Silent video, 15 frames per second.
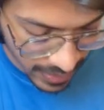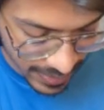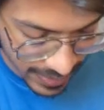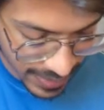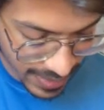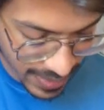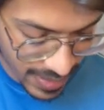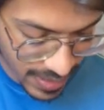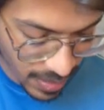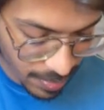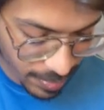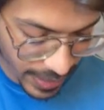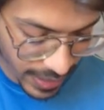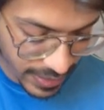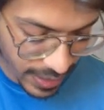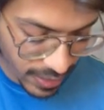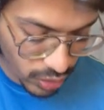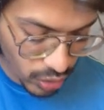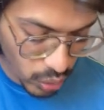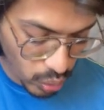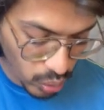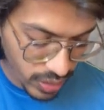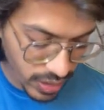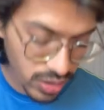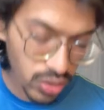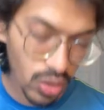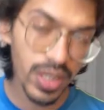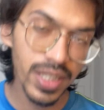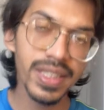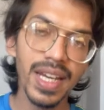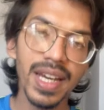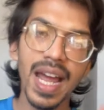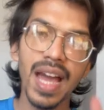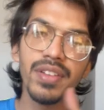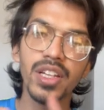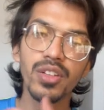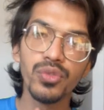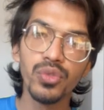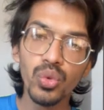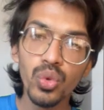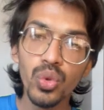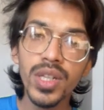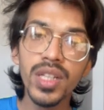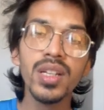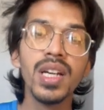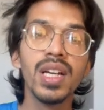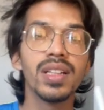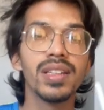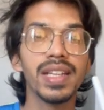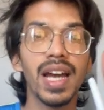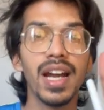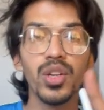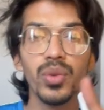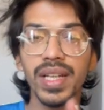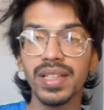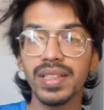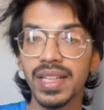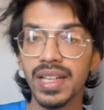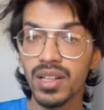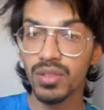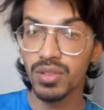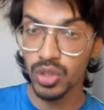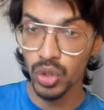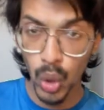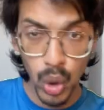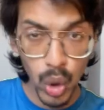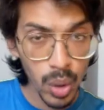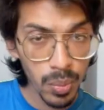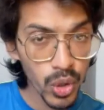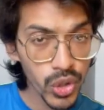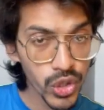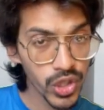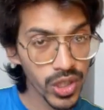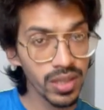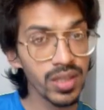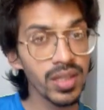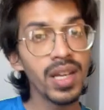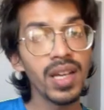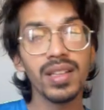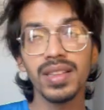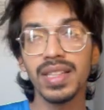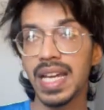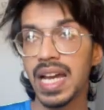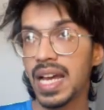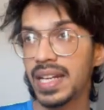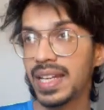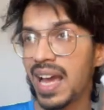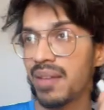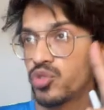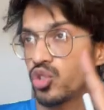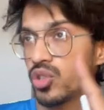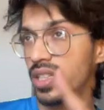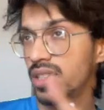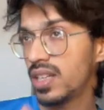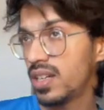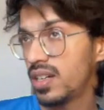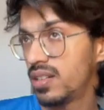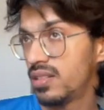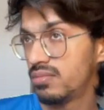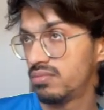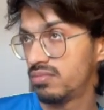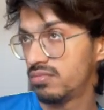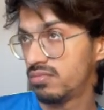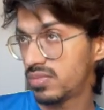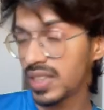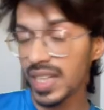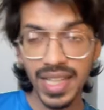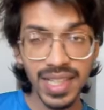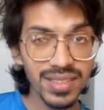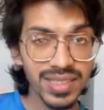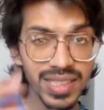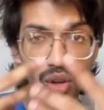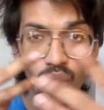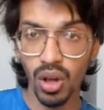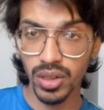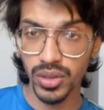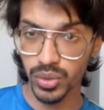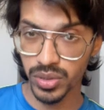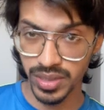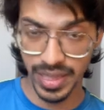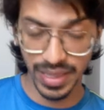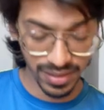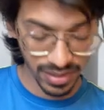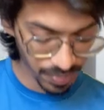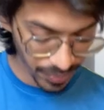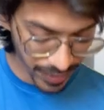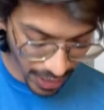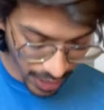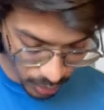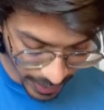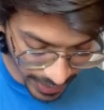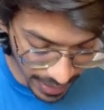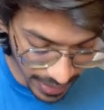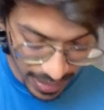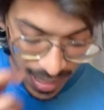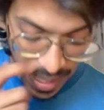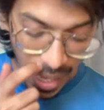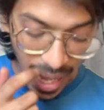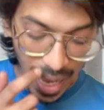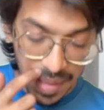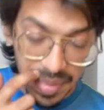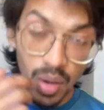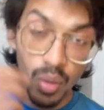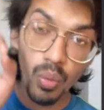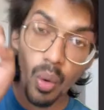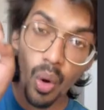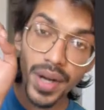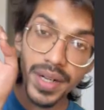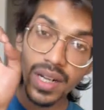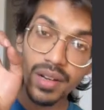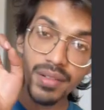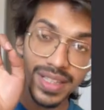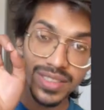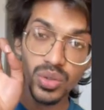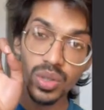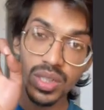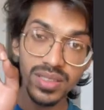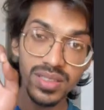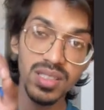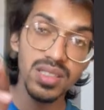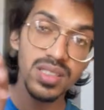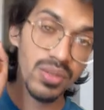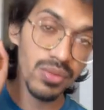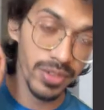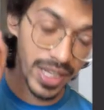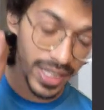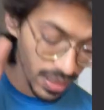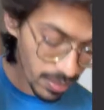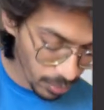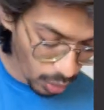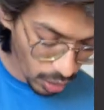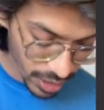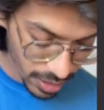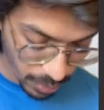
system present. Through this only they are having food, they are doing their locomotion, they are capturing their things and all those things, they are doing it. And the water vascular system, very important